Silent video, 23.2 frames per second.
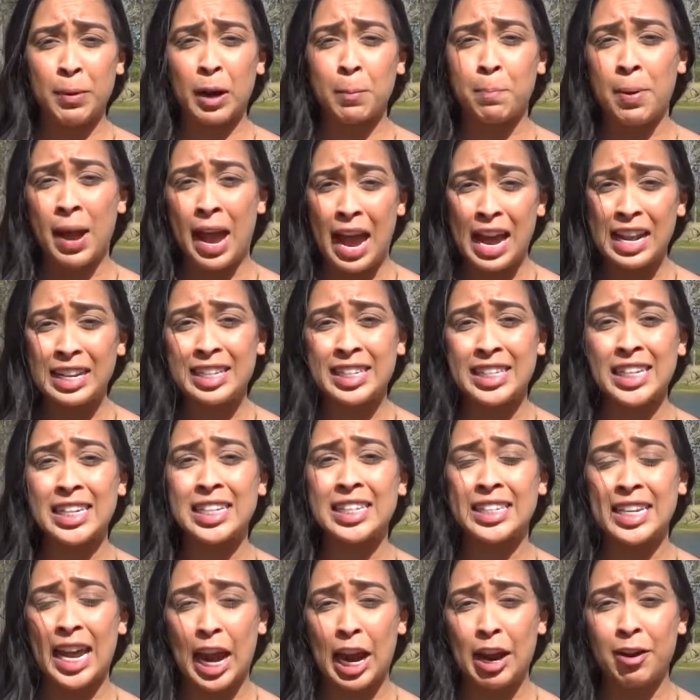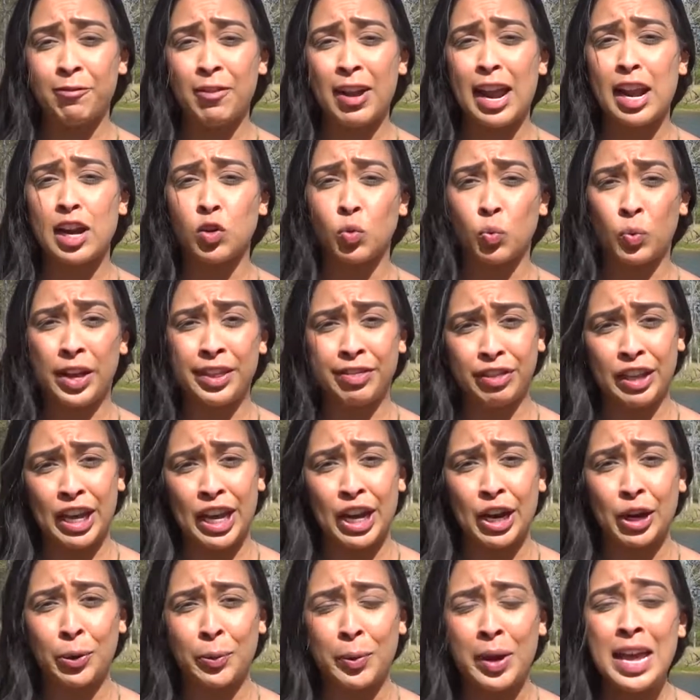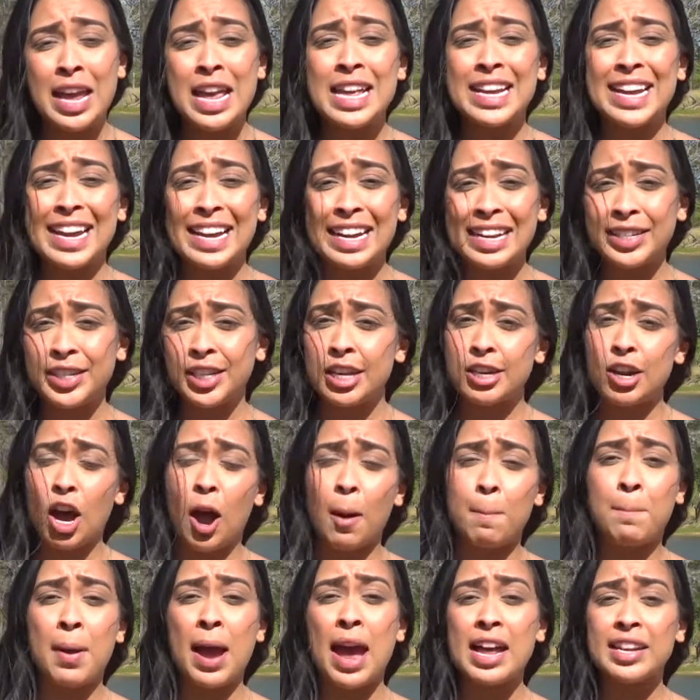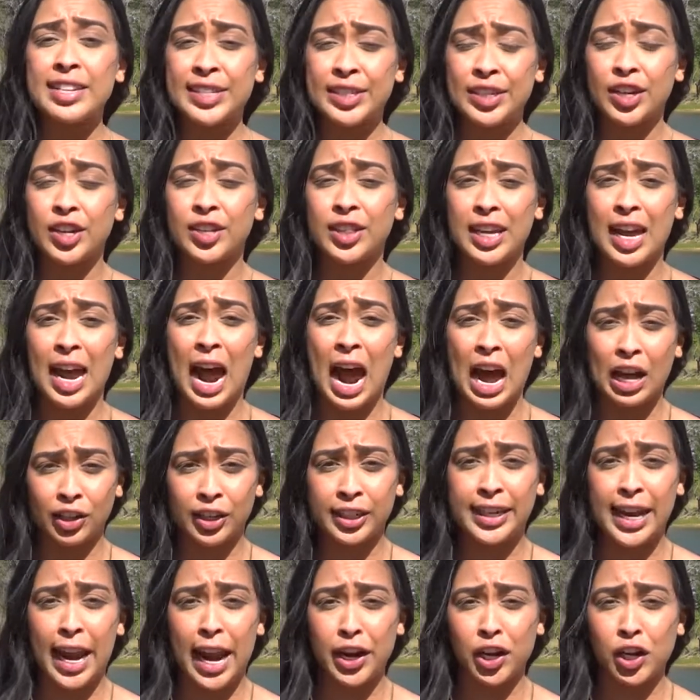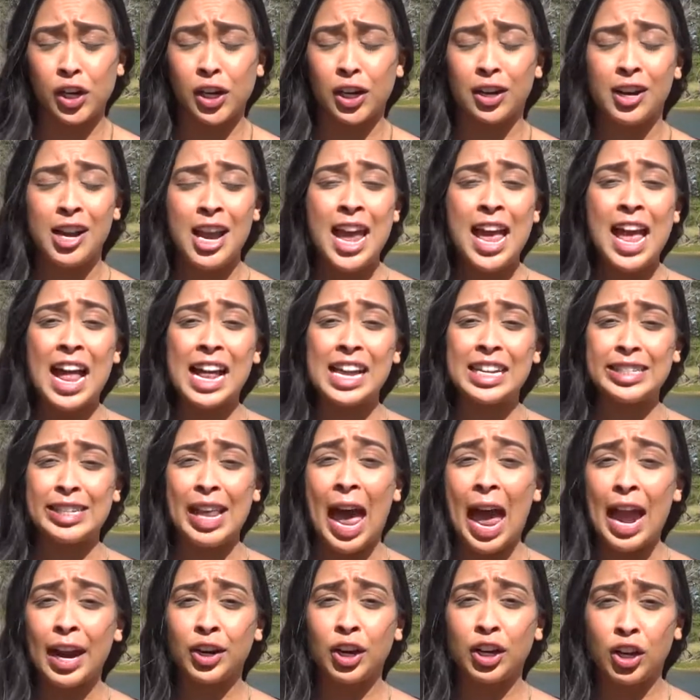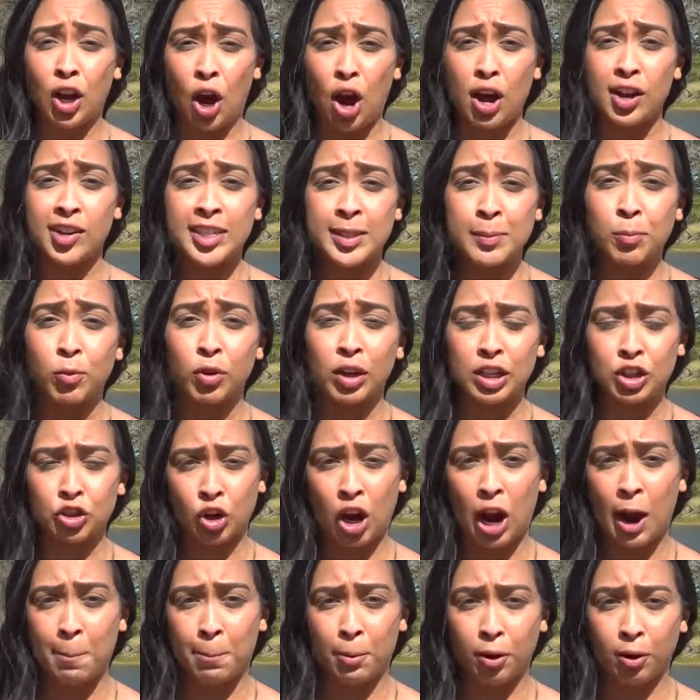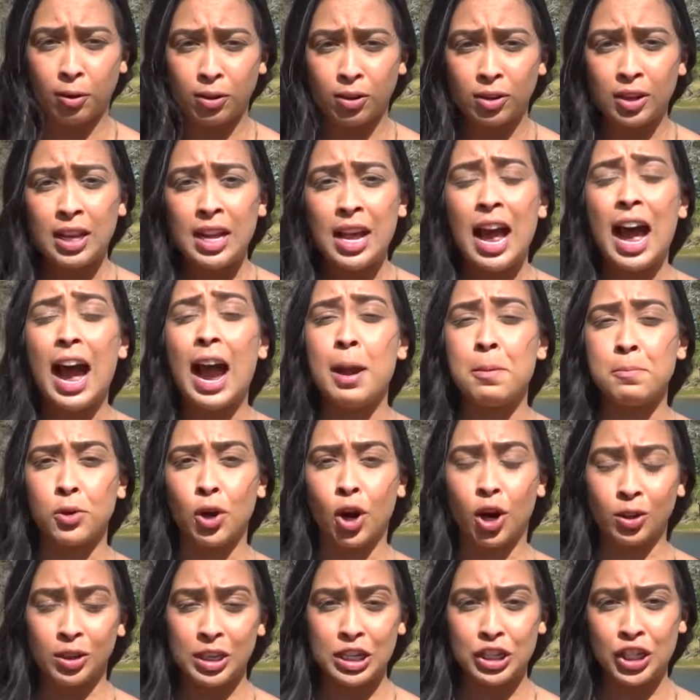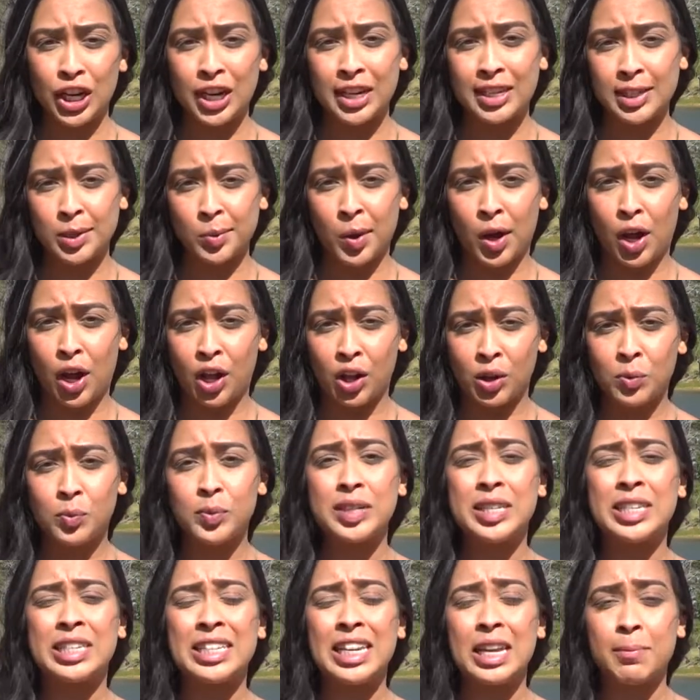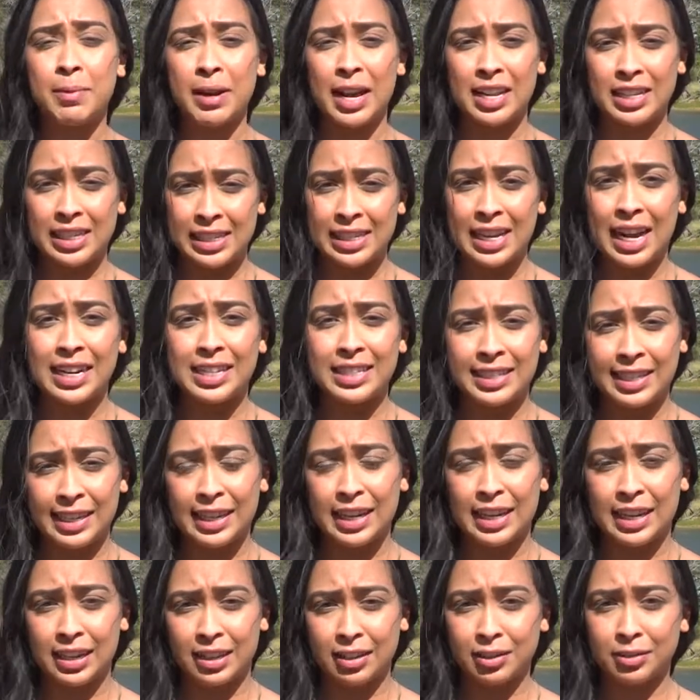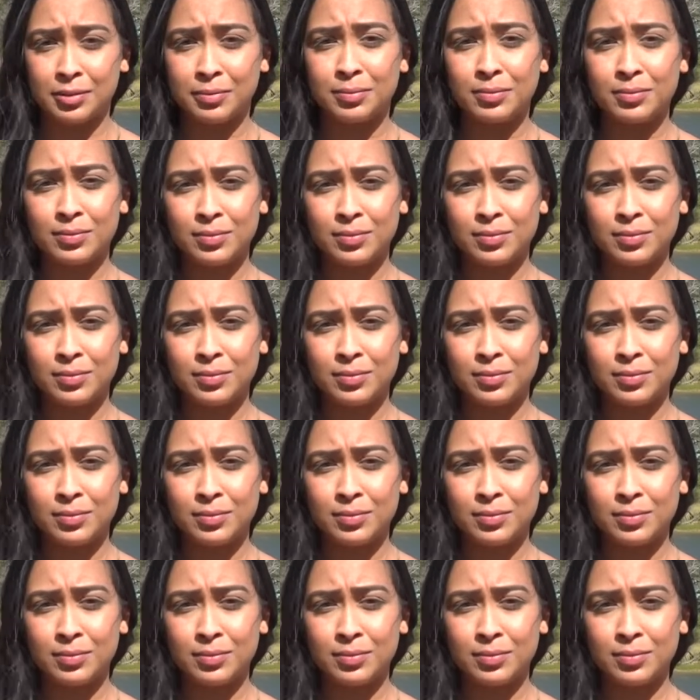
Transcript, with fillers: your pets safe and with you and to not pester the alligator as that could cause more trouble. I'm Gnarly Jaiswal with CBS 19.